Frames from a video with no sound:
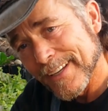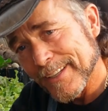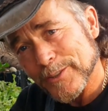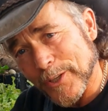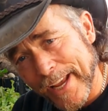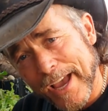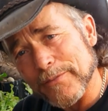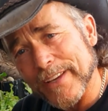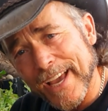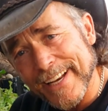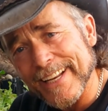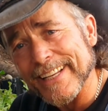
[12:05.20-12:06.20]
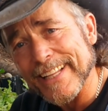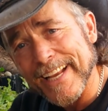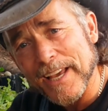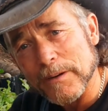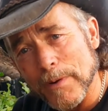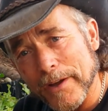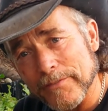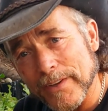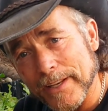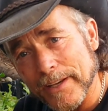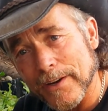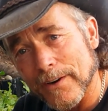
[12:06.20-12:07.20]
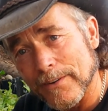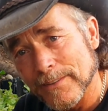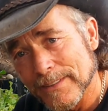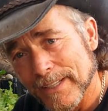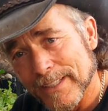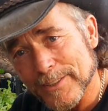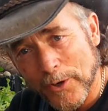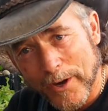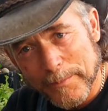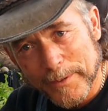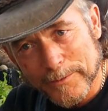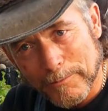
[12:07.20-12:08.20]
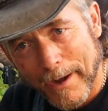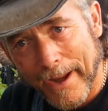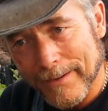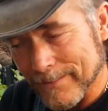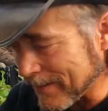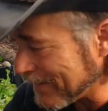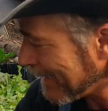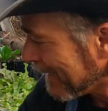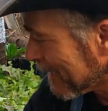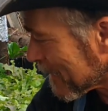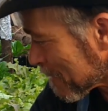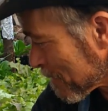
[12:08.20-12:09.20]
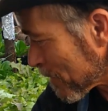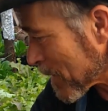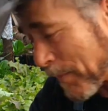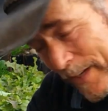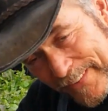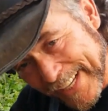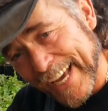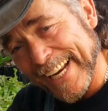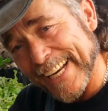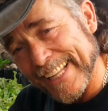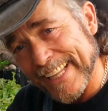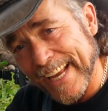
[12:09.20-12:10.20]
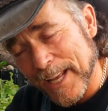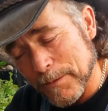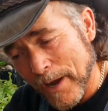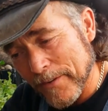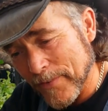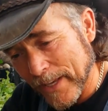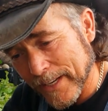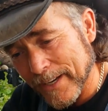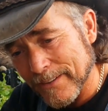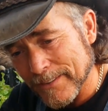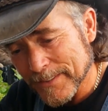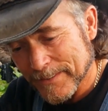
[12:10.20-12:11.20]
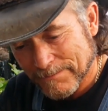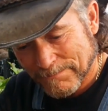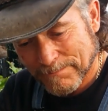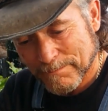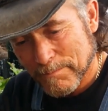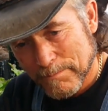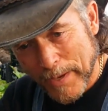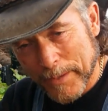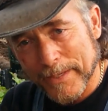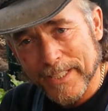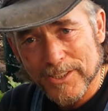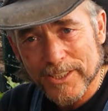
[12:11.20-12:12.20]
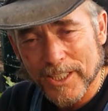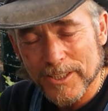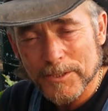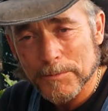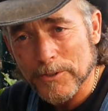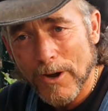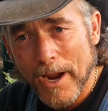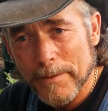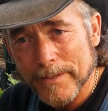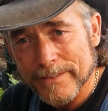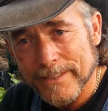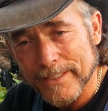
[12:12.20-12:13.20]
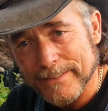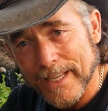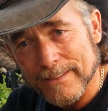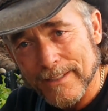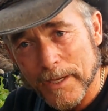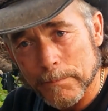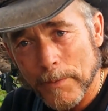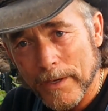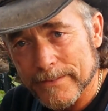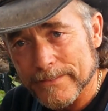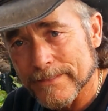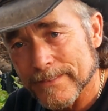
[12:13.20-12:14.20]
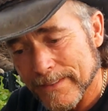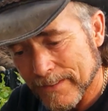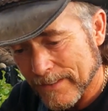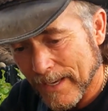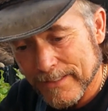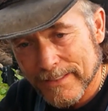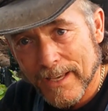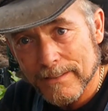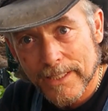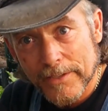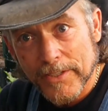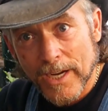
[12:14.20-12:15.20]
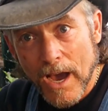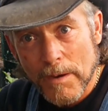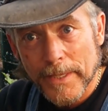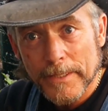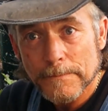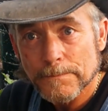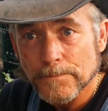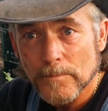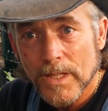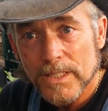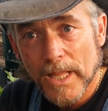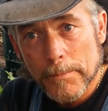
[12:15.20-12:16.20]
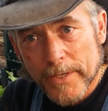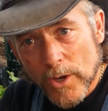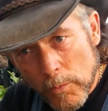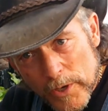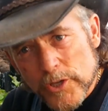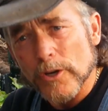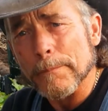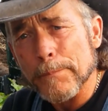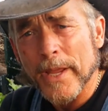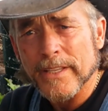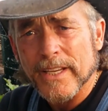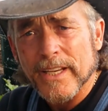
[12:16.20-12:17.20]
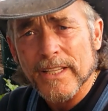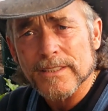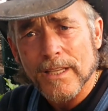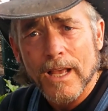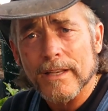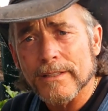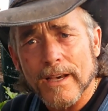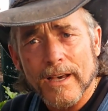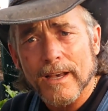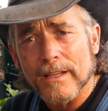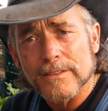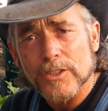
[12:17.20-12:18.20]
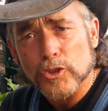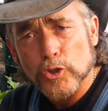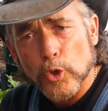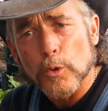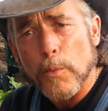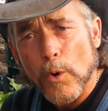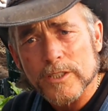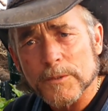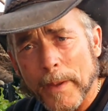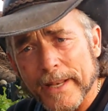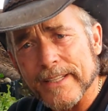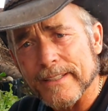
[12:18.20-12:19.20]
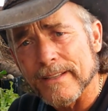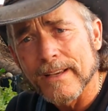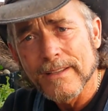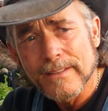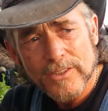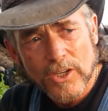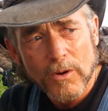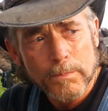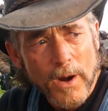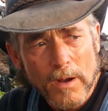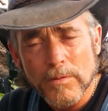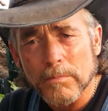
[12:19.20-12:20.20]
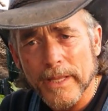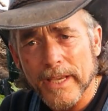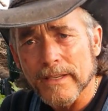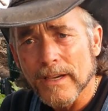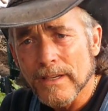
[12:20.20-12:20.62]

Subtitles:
So yeah, if you got anything out of my video, sorry about the rant, but if you got anything out of my video, maybe consider subscribing and hit that like button. And leave a comment. Let me know what your opinion is on the school board spending, probably